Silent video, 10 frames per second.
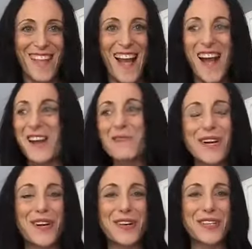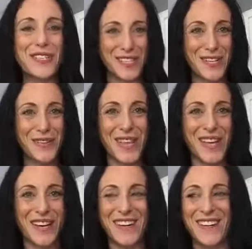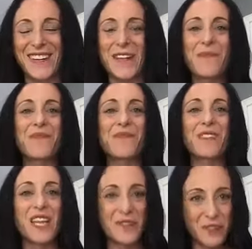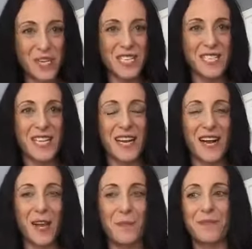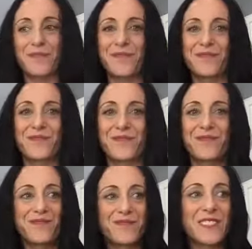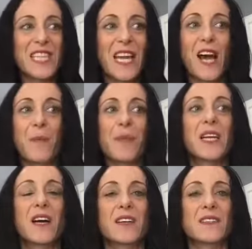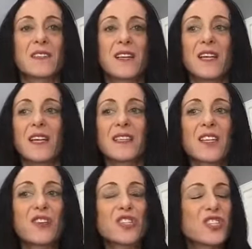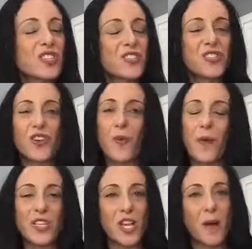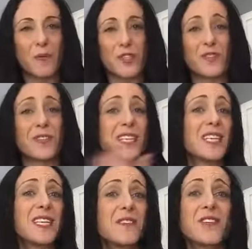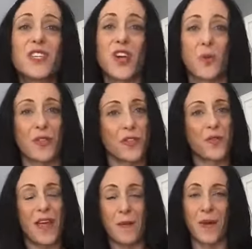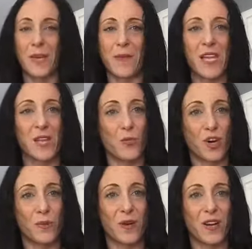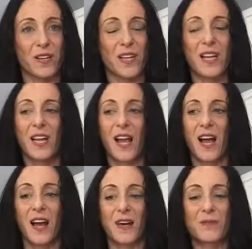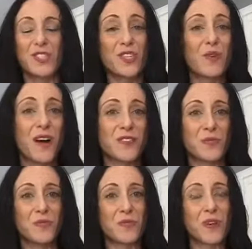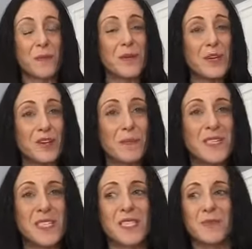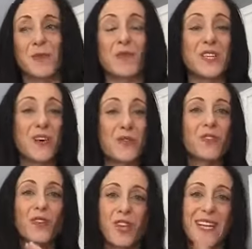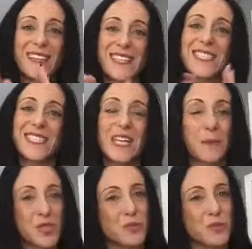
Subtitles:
I will see you later. If you didn't sign up, because there's just so much opportunity, even going through that money-making workbook. Too often we want to build our business, but we don't look at the steps